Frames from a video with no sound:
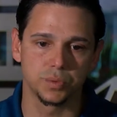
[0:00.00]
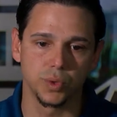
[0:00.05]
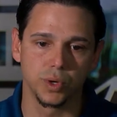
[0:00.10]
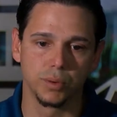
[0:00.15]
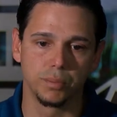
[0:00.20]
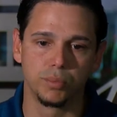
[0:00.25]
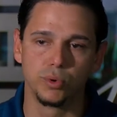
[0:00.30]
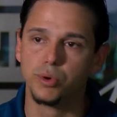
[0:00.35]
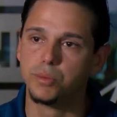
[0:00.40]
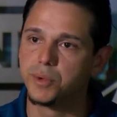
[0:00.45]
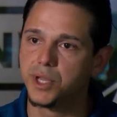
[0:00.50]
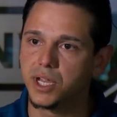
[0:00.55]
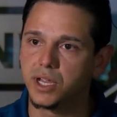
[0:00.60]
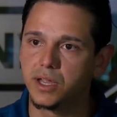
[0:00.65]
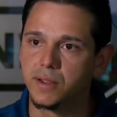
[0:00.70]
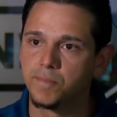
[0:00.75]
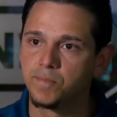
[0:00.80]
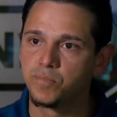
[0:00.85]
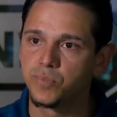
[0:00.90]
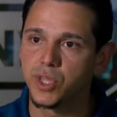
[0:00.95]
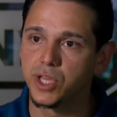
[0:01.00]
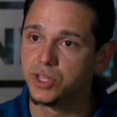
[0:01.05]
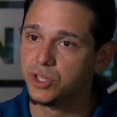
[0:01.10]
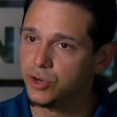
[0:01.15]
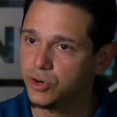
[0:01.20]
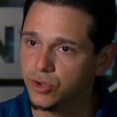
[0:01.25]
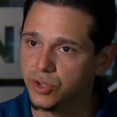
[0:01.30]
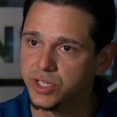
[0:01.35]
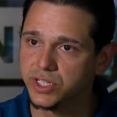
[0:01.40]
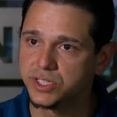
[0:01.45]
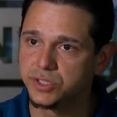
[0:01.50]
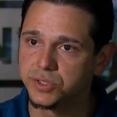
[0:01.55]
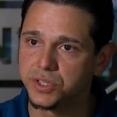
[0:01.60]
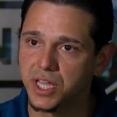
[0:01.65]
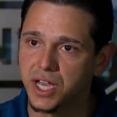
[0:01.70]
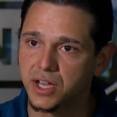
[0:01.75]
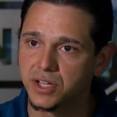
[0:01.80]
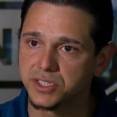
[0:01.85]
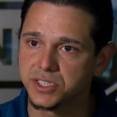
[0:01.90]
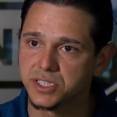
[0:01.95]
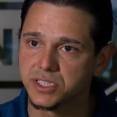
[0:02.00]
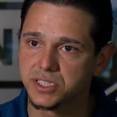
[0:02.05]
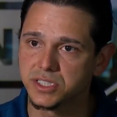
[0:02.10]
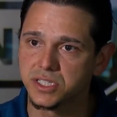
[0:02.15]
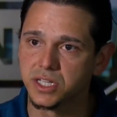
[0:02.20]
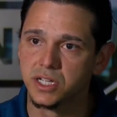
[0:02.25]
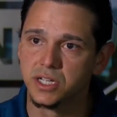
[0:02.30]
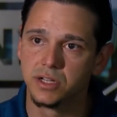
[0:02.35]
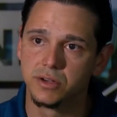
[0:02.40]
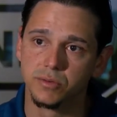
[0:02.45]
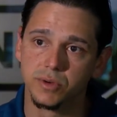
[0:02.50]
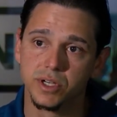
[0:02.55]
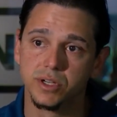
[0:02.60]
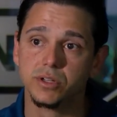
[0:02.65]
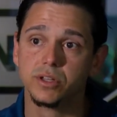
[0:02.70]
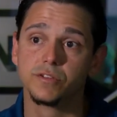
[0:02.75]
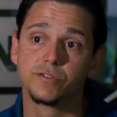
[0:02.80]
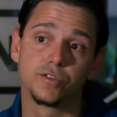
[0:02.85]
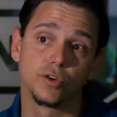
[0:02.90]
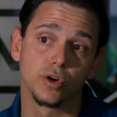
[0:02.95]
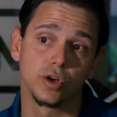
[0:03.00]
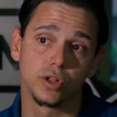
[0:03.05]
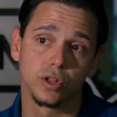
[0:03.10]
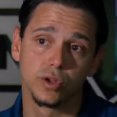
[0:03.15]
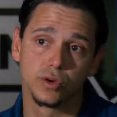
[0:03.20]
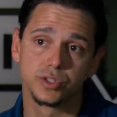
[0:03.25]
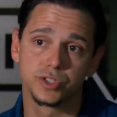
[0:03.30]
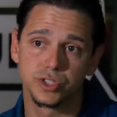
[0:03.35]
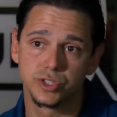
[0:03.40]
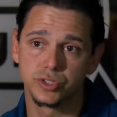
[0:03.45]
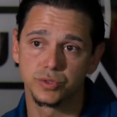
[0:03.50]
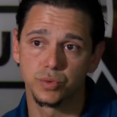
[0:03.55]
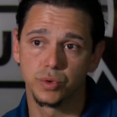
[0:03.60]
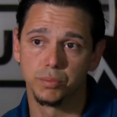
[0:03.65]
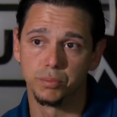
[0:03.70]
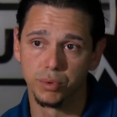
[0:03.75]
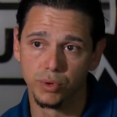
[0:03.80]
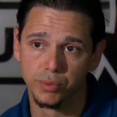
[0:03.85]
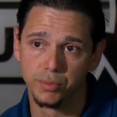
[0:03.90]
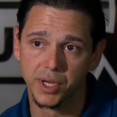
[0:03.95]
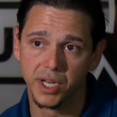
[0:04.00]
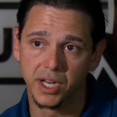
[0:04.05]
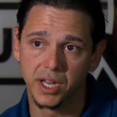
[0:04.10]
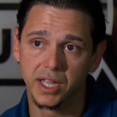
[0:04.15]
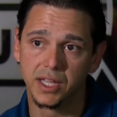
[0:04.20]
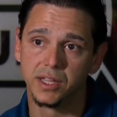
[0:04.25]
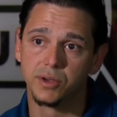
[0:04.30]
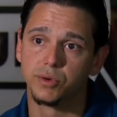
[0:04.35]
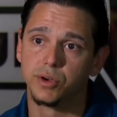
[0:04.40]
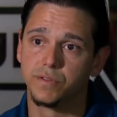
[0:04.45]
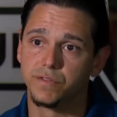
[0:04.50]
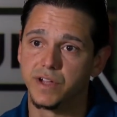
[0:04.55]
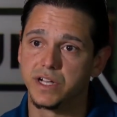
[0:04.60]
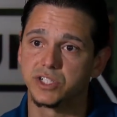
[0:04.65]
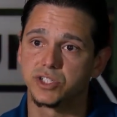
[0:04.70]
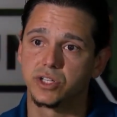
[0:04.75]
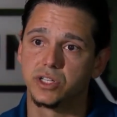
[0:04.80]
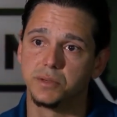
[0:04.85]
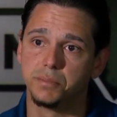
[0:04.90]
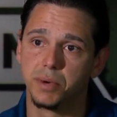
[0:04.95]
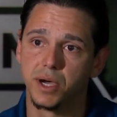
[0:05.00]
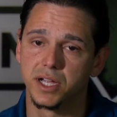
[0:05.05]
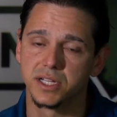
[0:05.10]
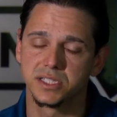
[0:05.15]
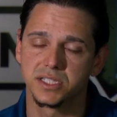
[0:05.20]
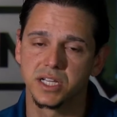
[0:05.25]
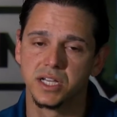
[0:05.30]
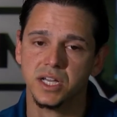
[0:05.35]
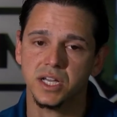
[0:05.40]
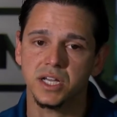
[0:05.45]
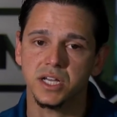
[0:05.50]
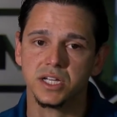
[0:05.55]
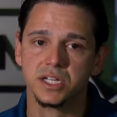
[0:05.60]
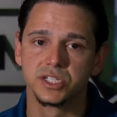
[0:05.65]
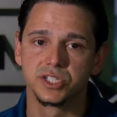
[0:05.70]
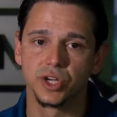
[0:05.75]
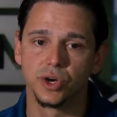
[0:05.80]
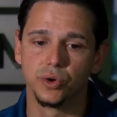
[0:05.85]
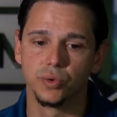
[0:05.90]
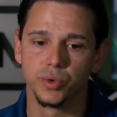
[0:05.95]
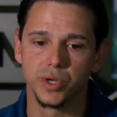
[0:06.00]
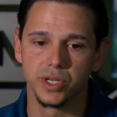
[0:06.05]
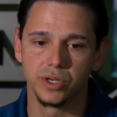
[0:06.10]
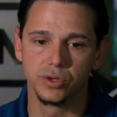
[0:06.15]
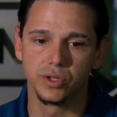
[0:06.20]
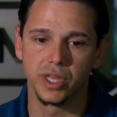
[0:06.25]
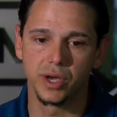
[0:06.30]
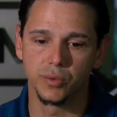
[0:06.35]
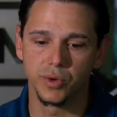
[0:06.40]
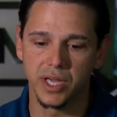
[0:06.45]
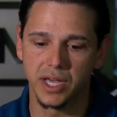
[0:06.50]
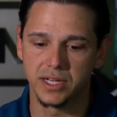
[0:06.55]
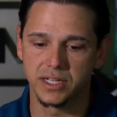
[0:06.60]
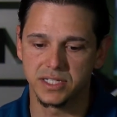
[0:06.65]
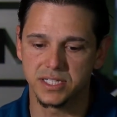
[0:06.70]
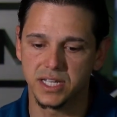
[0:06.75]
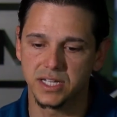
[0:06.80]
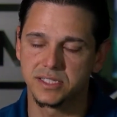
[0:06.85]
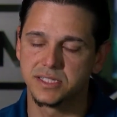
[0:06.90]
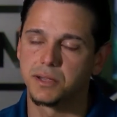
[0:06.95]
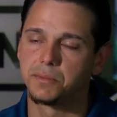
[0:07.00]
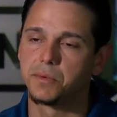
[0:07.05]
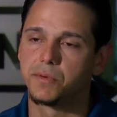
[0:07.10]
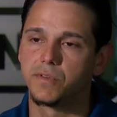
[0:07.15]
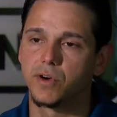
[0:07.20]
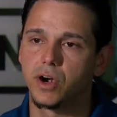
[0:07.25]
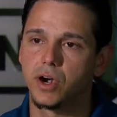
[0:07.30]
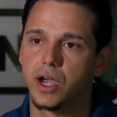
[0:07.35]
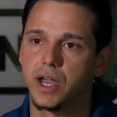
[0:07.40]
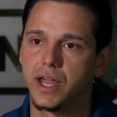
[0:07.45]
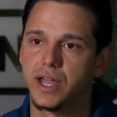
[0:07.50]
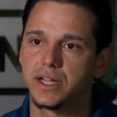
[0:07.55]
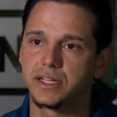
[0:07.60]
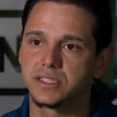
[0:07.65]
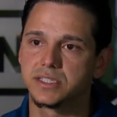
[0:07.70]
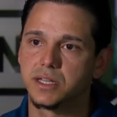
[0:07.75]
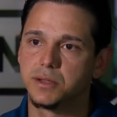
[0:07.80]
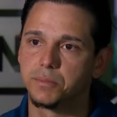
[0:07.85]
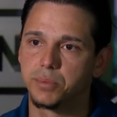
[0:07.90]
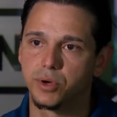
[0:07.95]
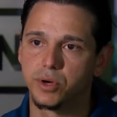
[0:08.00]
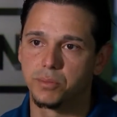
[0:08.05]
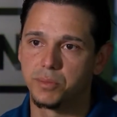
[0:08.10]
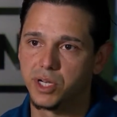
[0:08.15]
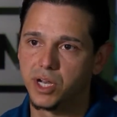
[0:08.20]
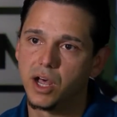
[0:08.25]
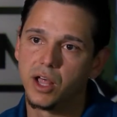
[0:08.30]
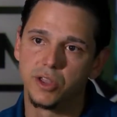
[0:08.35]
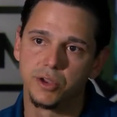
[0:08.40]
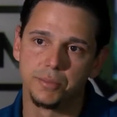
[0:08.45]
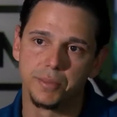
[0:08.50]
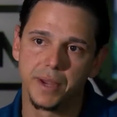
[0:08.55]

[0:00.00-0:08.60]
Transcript: were booming in the early 2000s, we knew the foreclosures were booming and they would eventually bust. So we knew that we had to take some of our eggs and put them in other